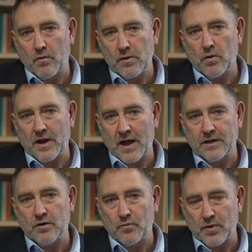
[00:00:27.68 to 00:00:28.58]
We want our
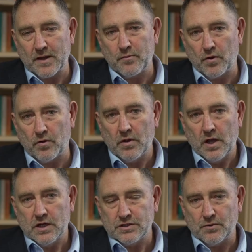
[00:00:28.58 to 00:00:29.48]
young people
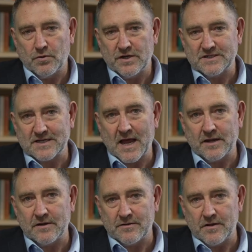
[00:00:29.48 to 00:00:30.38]
to
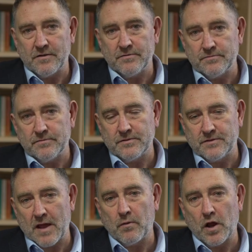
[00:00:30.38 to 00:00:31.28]
understand that
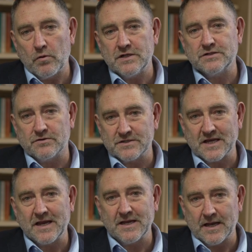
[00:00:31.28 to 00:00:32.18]
they will only
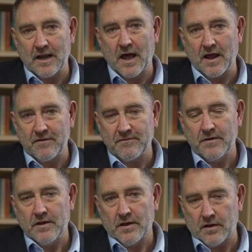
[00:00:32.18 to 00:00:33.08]
succeed in life
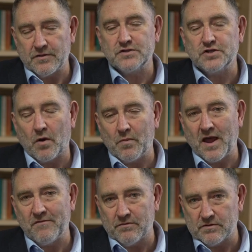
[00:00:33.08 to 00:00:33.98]
at the top
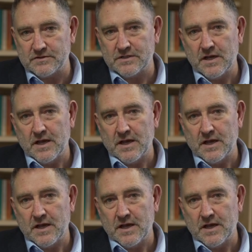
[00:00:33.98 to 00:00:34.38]
levels